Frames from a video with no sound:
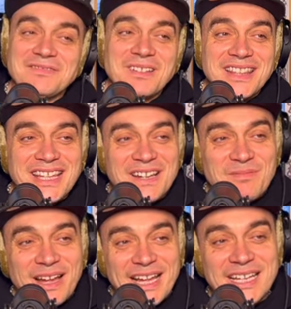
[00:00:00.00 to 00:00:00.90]
That's one thing
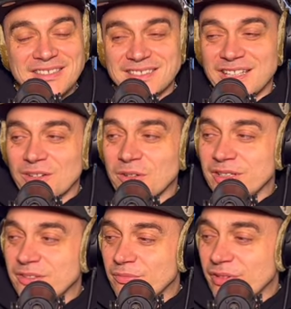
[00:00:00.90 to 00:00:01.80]
about Asia that
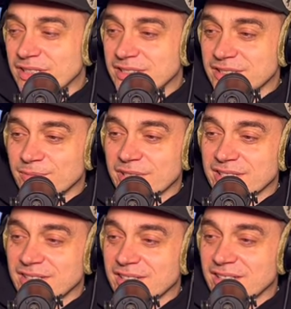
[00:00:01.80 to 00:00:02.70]
always impresses me
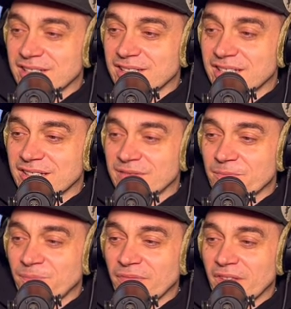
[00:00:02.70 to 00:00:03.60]
is that, you know,
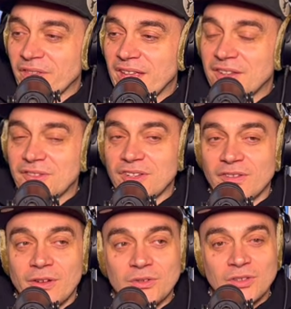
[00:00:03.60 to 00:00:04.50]
there's
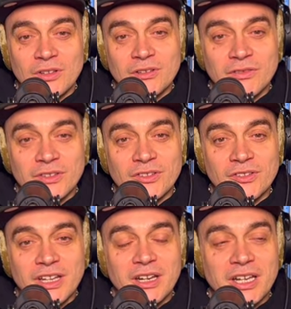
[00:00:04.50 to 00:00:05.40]
zero
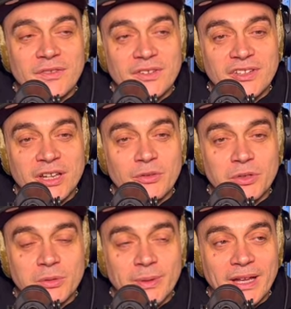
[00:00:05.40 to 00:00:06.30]
tolerance. They don't even tell
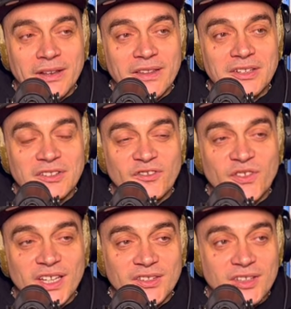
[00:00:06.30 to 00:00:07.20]
you about it. They just
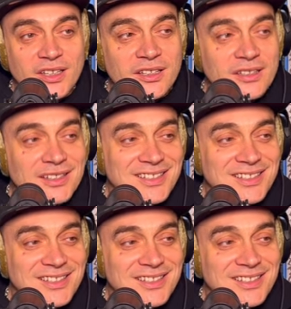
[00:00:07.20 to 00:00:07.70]
fix it.